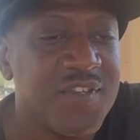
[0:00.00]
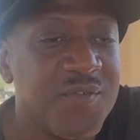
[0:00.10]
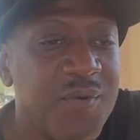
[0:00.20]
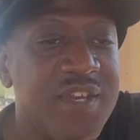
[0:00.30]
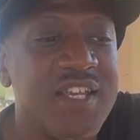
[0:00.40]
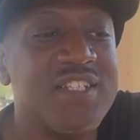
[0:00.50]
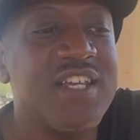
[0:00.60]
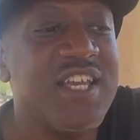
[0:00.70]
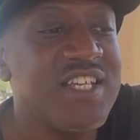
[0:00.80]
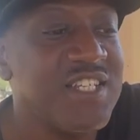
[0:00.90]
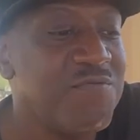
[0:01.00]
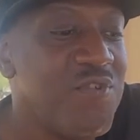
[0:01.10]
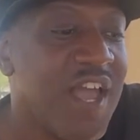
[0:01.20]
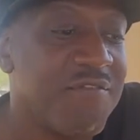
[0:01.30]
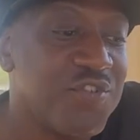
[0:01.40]
what they say is if you
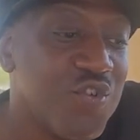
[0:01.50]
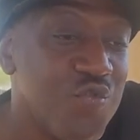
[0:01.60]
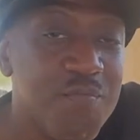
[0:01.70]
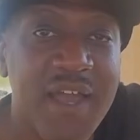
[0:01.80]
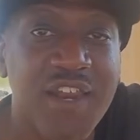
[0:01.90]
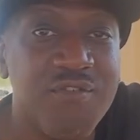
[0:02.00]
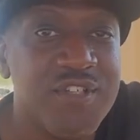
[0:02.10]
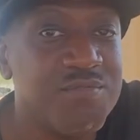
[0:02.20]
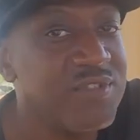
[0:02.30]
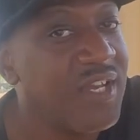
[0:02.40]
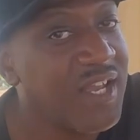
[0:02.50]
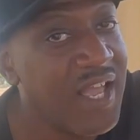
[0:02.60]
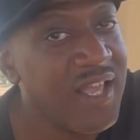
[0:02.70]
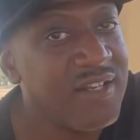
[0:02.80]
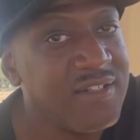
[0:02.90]
have two batteries, which I
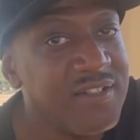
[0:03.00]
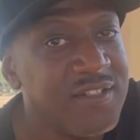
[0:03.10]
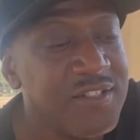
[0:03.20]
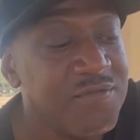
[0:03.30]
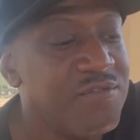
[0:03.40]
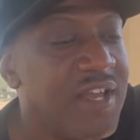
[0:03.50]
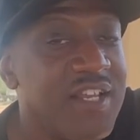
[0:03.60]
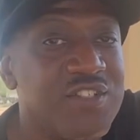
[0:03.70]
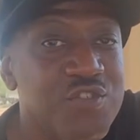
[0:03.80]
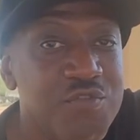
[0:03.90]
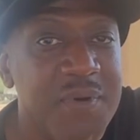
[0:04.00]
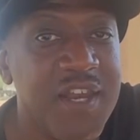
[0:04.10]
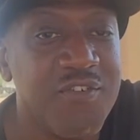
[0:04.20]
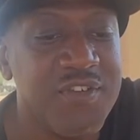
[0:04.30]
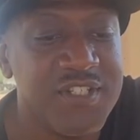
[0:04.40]
got, if you got two
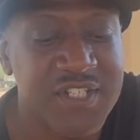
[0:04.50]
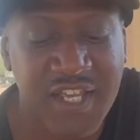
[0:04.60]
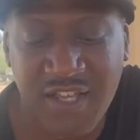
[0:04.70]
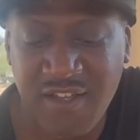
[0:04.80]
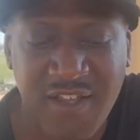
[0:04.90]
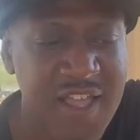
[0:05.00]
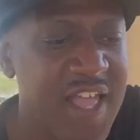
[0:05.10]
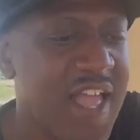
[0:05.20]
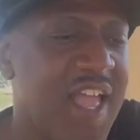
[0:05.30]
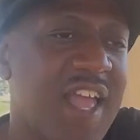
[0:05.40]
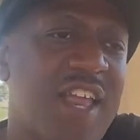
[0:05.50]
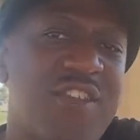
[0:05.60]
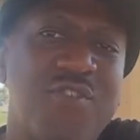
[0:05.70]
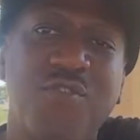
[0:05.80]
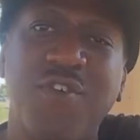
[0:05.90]
batteries now,
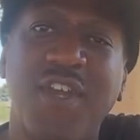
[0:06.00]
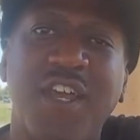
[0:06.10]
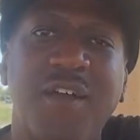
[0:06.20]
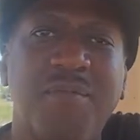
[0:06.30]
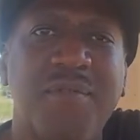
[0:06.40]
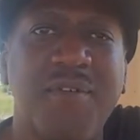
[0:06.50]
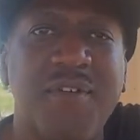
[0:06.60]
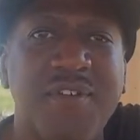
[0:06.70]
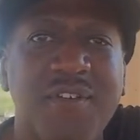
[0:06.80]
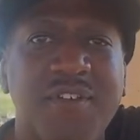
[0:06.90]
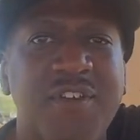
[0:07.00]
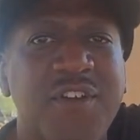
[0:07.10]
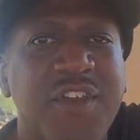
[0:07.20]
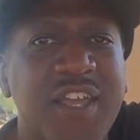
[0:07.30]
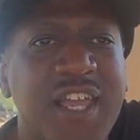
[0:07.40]
and you hook it up, you're
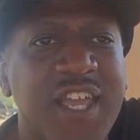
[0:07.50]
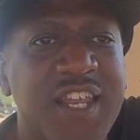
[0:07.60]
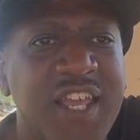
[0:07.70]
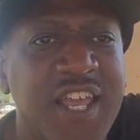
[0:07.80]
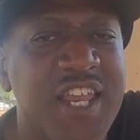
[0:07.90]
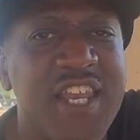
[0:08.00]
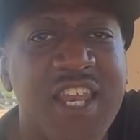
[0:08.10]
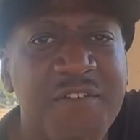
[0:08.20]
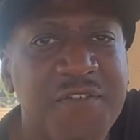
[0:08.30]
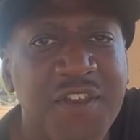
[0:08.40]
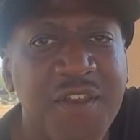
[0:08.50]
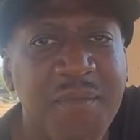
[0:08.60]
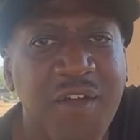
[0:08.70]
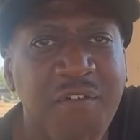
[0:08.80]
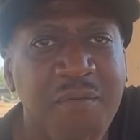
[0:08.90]
gonna get an indefinite
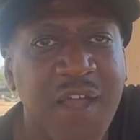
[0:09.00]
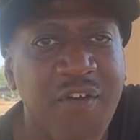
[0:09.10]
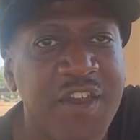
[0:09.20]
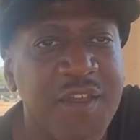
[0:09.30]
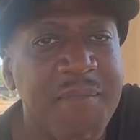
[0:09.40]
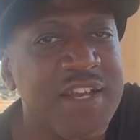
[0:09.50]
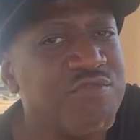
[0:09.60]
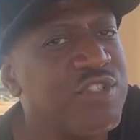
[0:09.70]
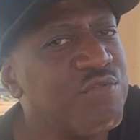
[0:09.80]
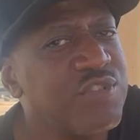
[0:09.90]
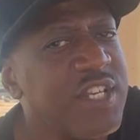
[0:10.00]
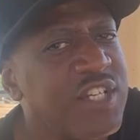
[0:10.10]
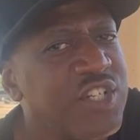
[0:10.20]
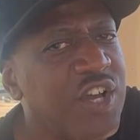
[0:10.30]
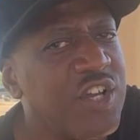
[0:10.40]
amount of power, and your batteries will stay
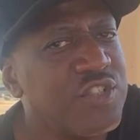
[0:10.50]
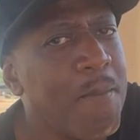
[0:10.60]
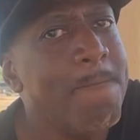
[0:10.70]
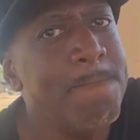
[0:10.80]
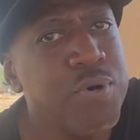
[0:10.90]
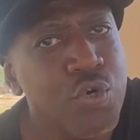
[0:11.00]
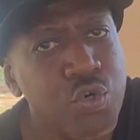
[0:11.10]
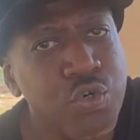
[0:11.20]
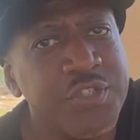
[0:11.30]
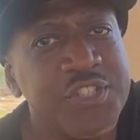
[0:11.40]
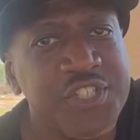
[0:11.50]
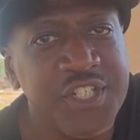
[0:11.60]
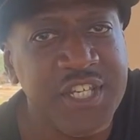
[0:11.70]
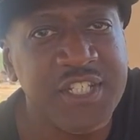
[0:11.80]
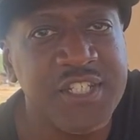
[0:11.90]
charged.
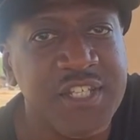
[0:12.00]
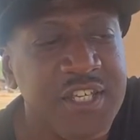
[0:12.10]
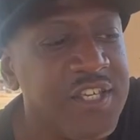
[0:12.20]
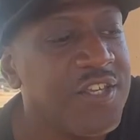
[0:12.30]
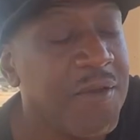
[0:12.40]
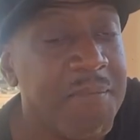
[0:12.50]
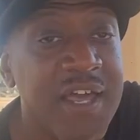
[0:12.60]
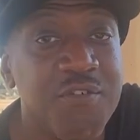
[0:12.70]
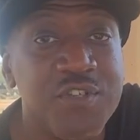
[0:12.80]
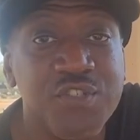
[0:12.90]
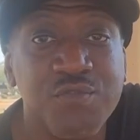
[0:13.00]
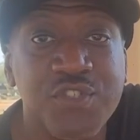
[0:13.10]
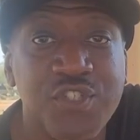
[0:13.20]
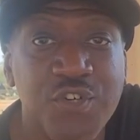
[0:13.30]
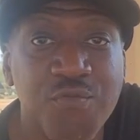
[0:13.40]
Bullshit. Your batteries will
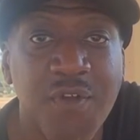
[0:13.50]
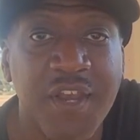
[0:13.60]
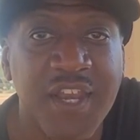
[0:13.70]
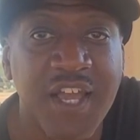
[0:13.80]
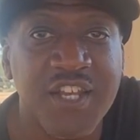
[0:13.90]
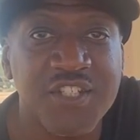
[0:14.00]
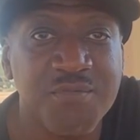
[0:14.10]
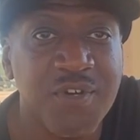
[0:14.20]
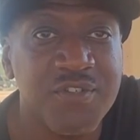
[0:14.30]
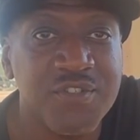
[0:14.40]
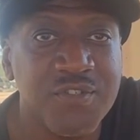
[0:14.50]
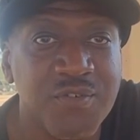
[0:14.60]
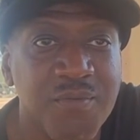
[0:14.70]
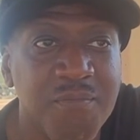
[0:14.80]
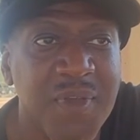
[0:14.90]
still run down as well
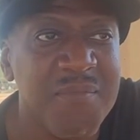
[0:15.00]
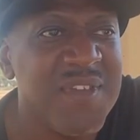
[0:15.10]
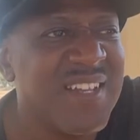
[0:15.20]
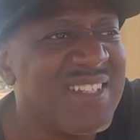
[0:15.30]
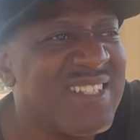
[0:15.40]
too. Maybe a